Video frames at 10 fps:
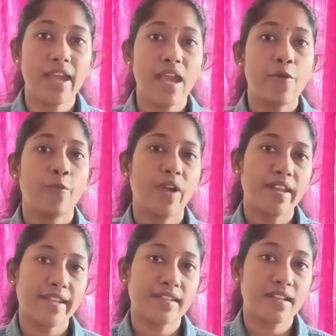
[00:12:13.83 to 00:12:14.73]
When
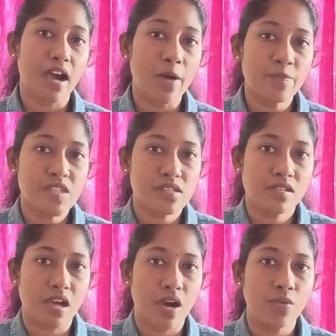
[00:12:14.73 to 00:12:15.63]
it comes
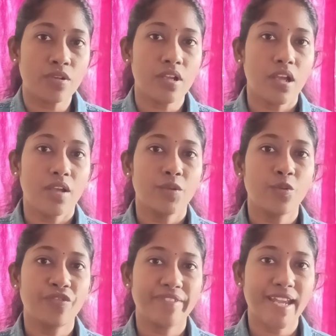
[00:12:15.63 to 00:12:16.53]
down, you
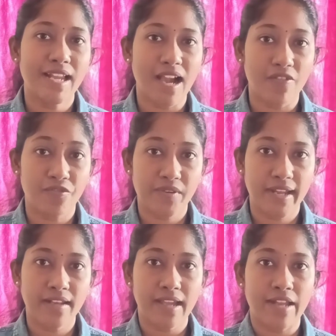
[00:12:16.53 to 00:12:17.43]
feel
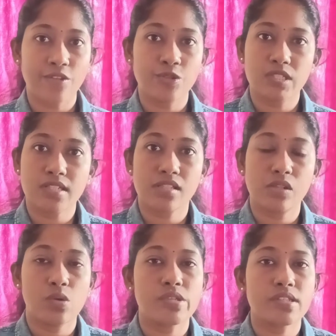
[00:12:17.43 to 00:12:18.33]
afraid and you just
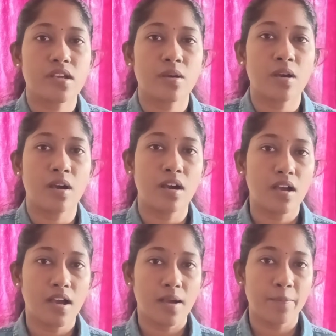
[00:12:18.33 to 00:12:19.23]
close your
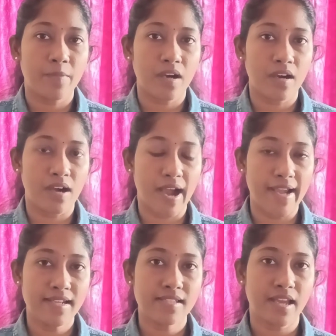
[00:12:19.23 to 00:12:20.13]

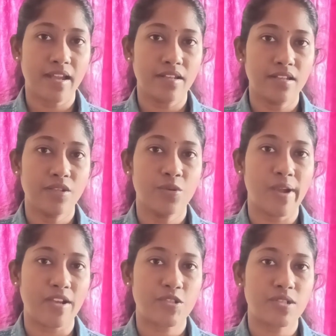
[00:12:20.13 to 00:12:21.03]
eyes and you
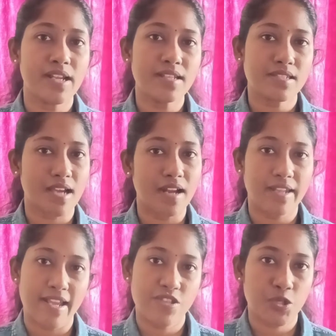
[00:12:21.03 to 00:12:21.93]
actually start
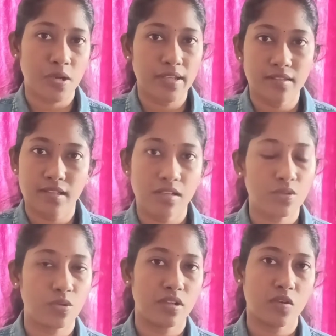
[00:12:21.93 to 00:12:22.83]
enjoying the
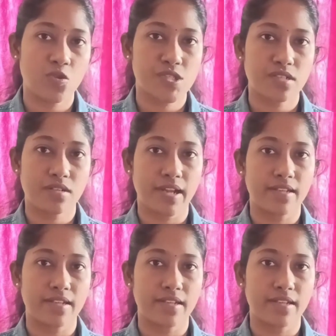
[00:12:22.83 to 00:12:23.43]
roller coaster ride.